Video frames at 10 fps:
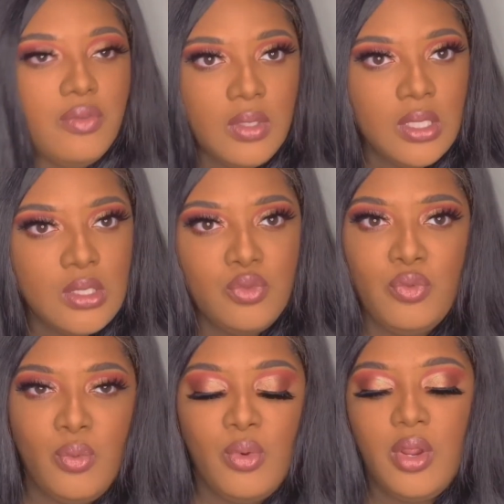outfits
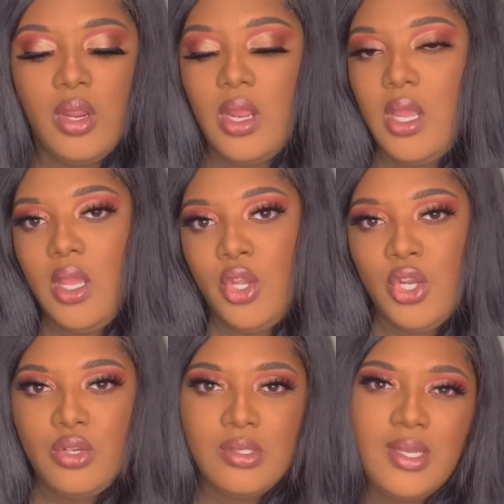for
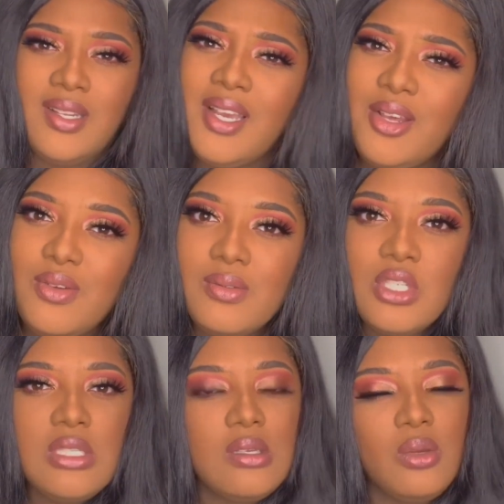girls night out,
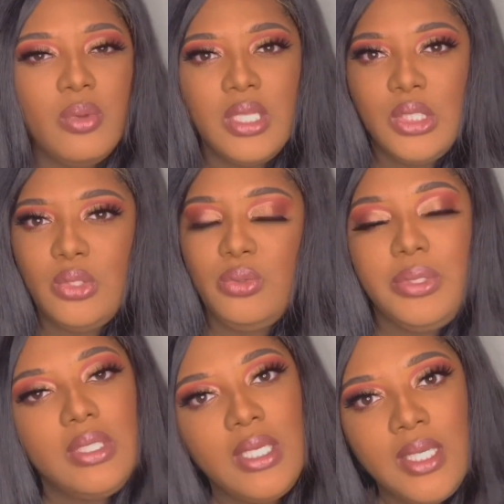just a quick little
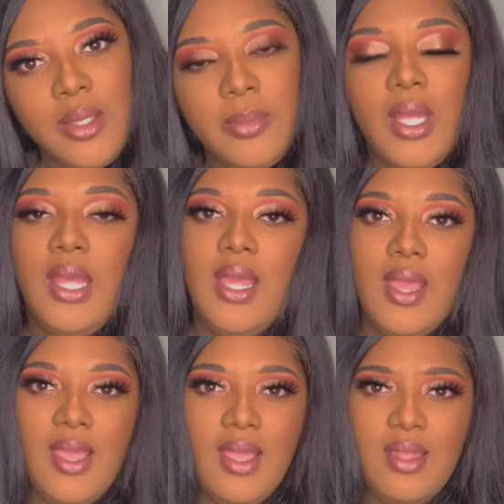glam,
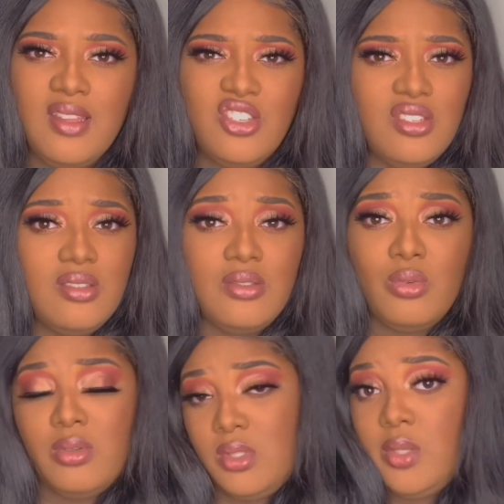and it's just so
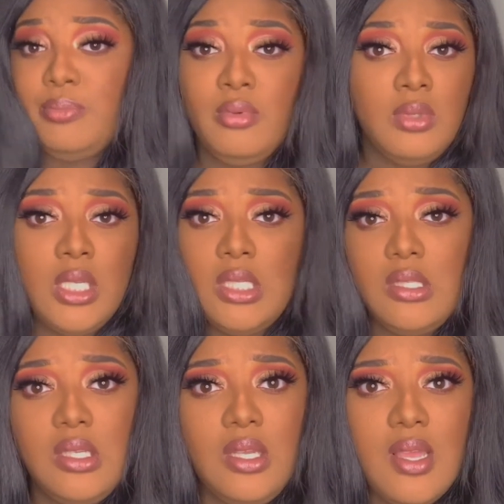simple and
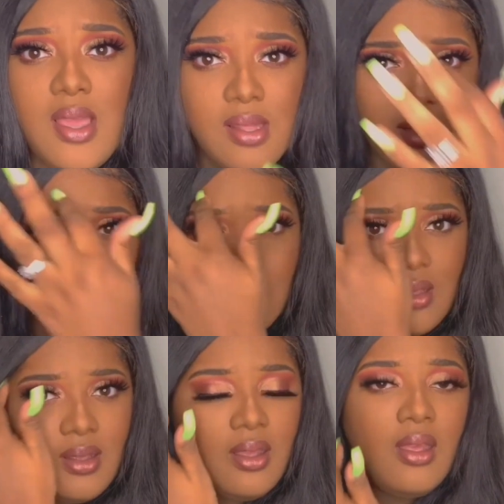easy, and it's
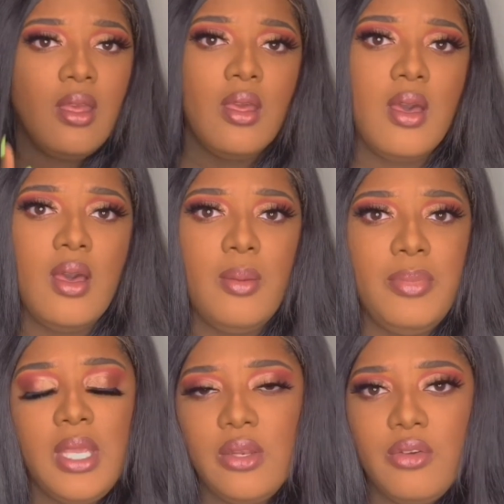
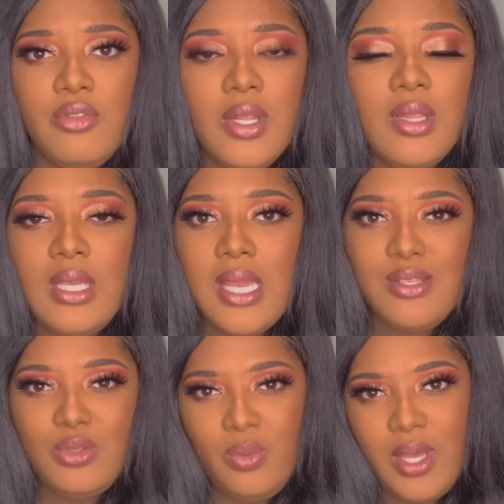beginner friendly
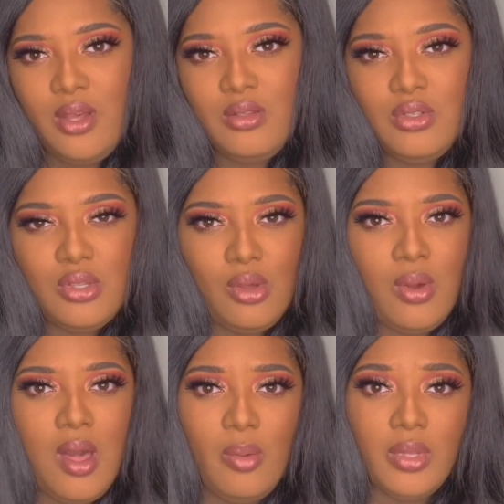as well. So
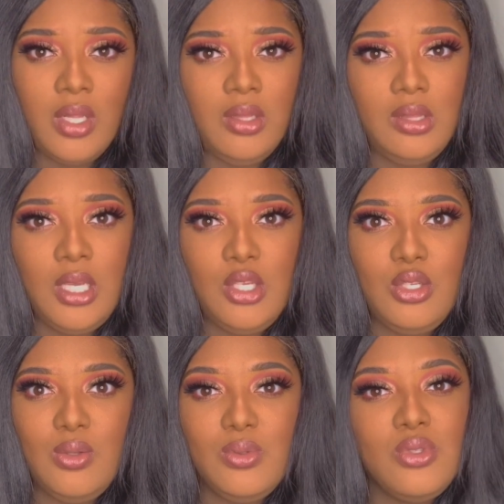I want to thank
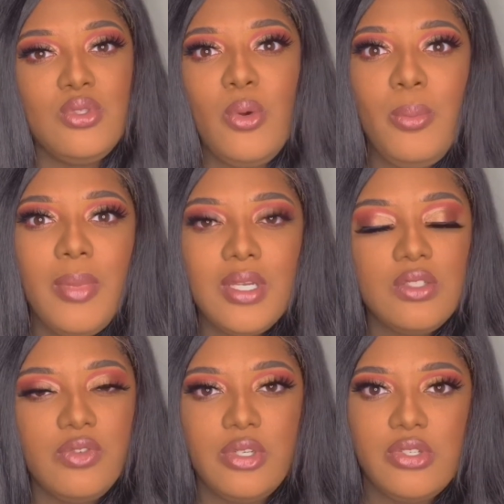you so much
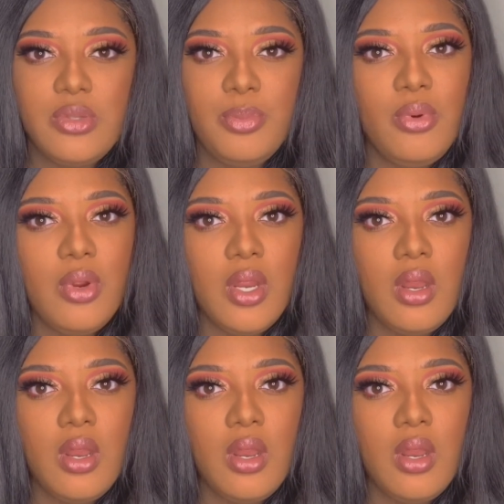for your support.